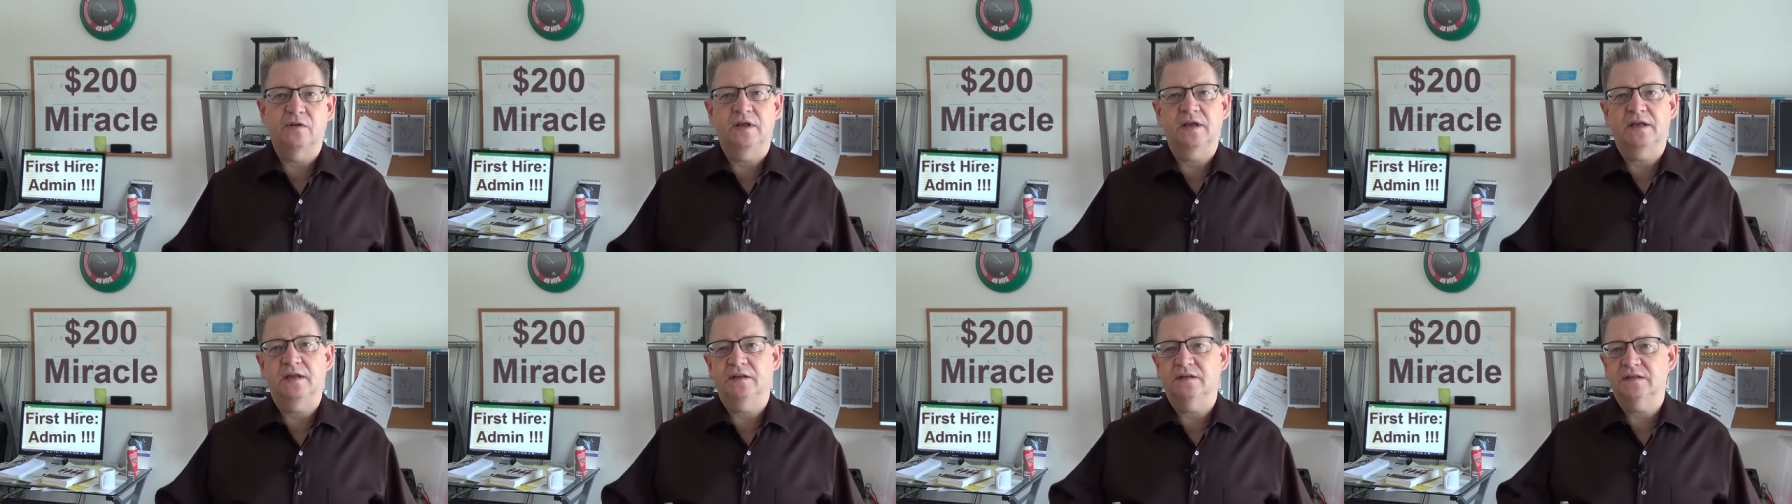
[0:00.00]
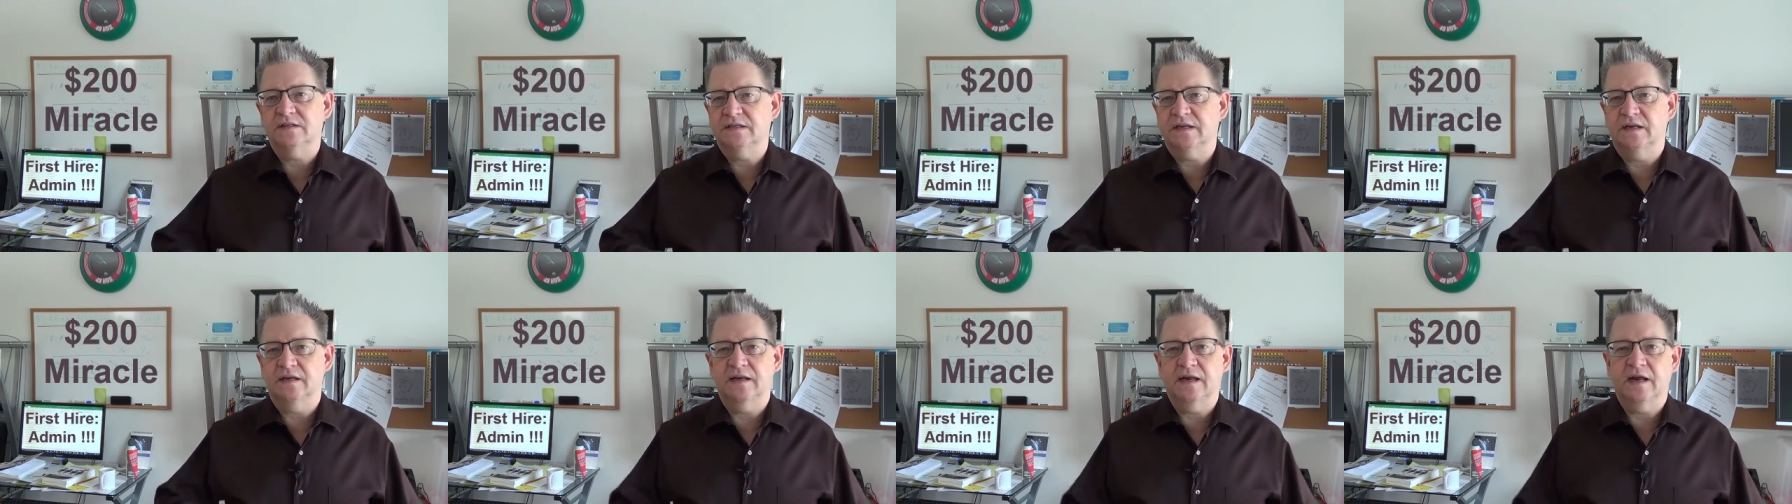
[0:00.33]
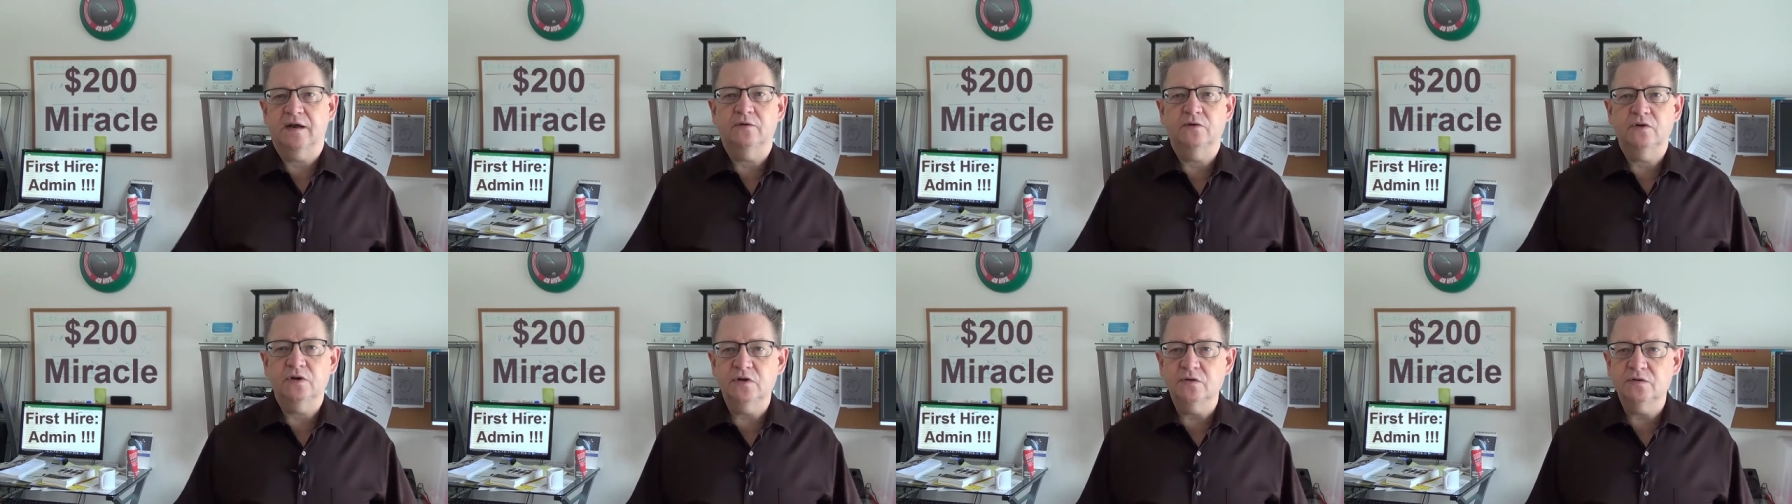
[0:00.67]
they can send
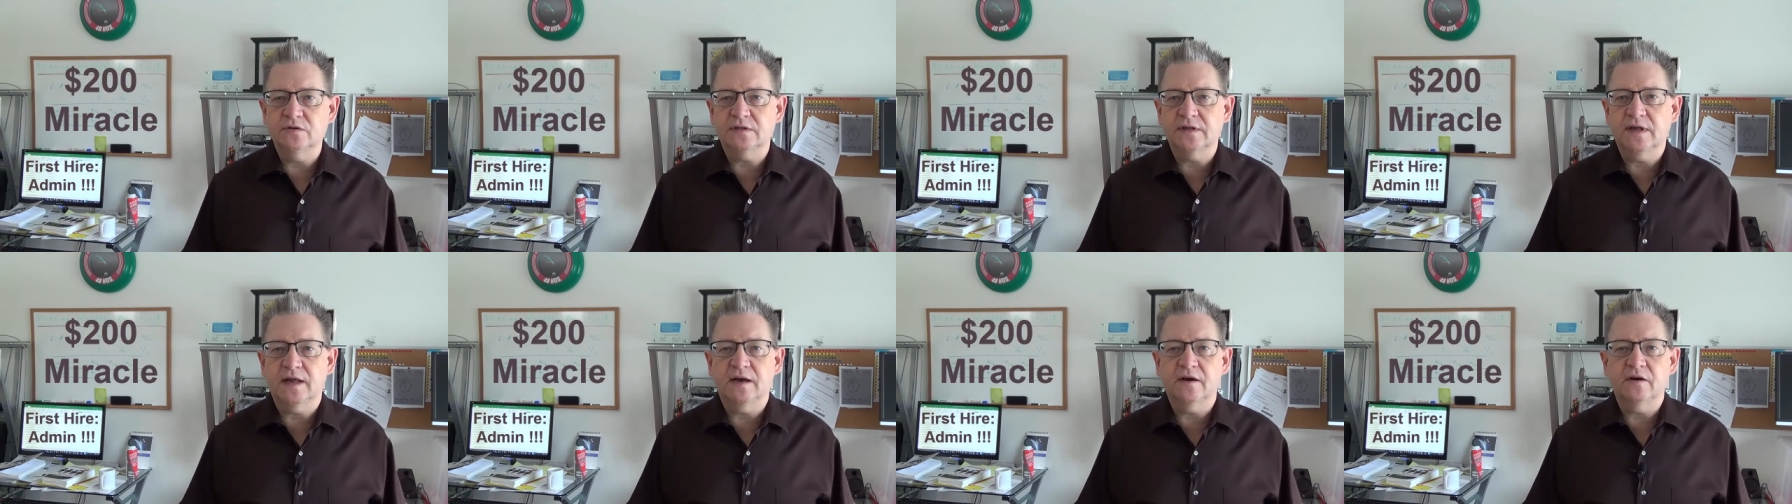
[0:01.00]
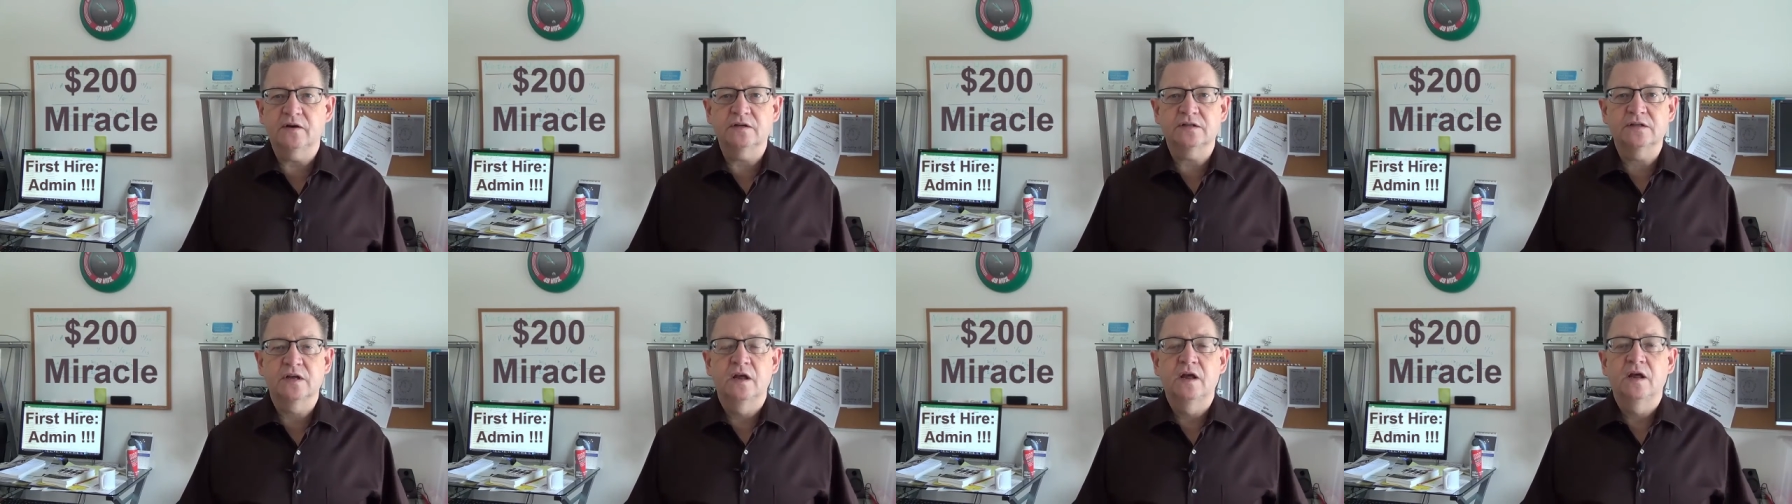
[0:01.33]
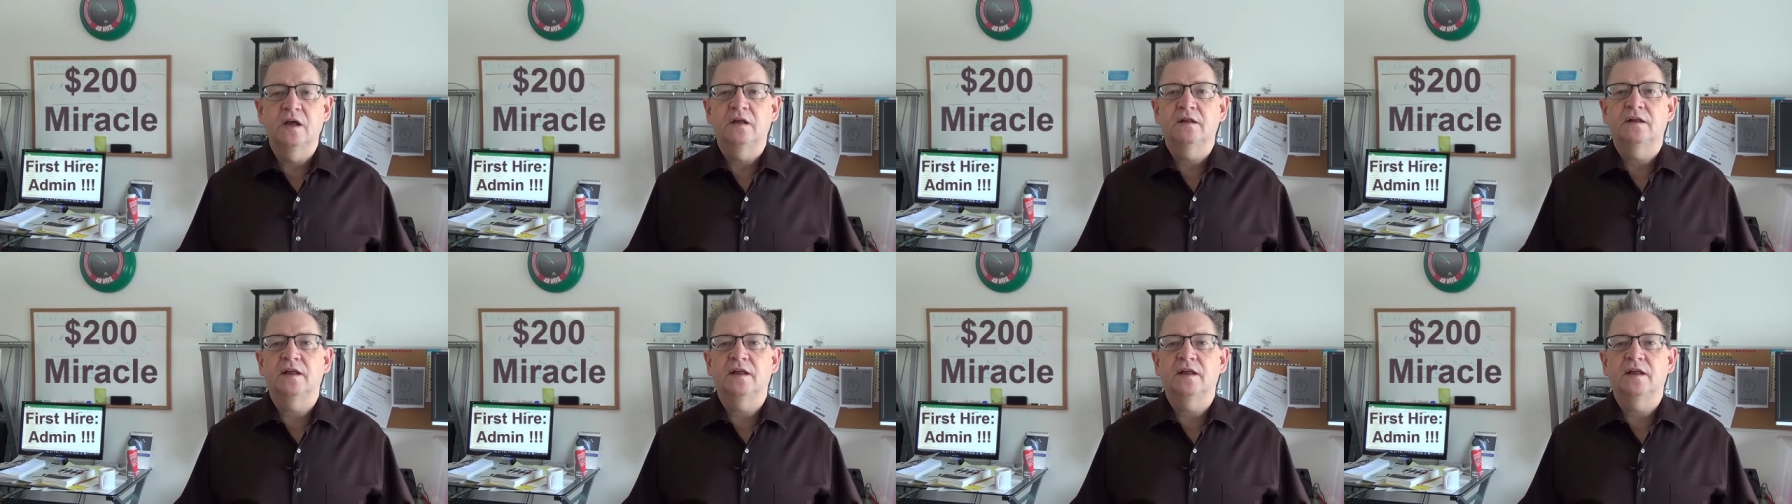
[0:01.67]
out newsletters,